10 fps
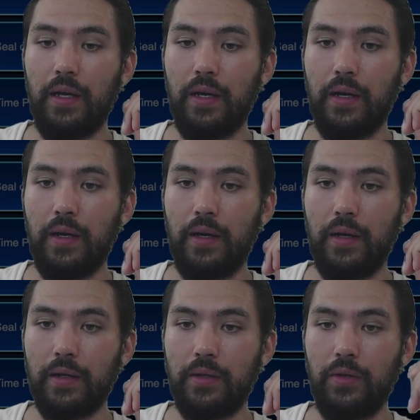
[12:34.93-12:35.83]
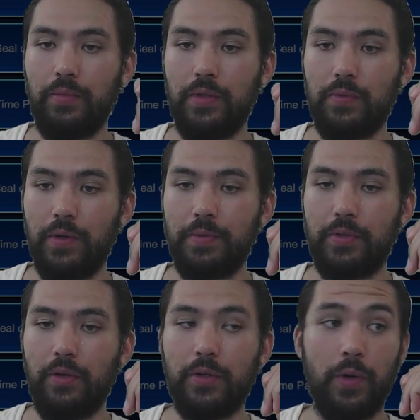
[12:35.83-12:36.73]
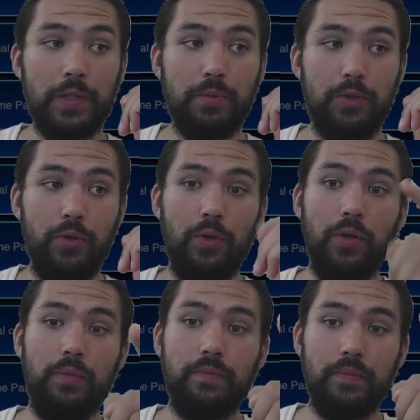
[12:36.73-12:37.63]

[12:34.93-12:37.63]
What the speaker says: It can only be used once per turn, twice per duel.